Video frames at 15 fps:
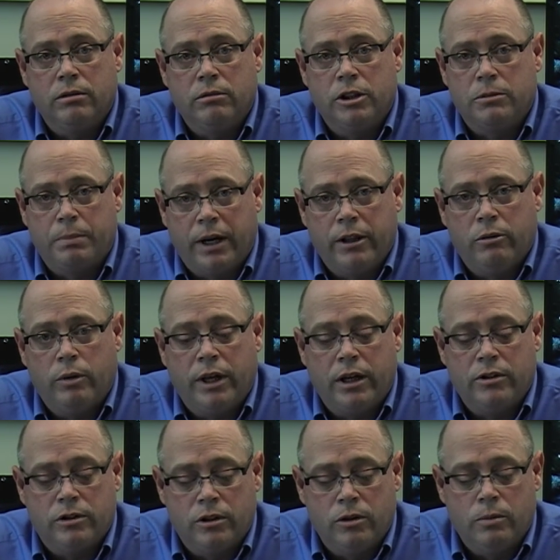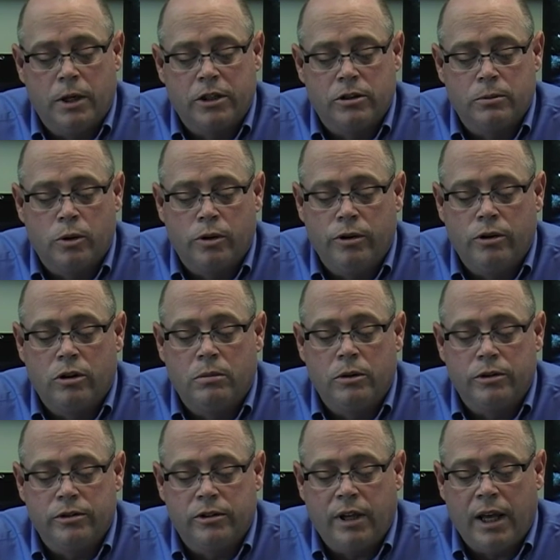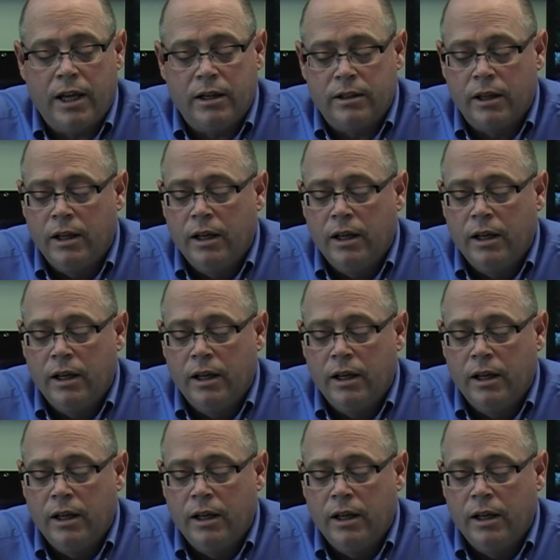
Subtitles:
which by the way is a much more normal state,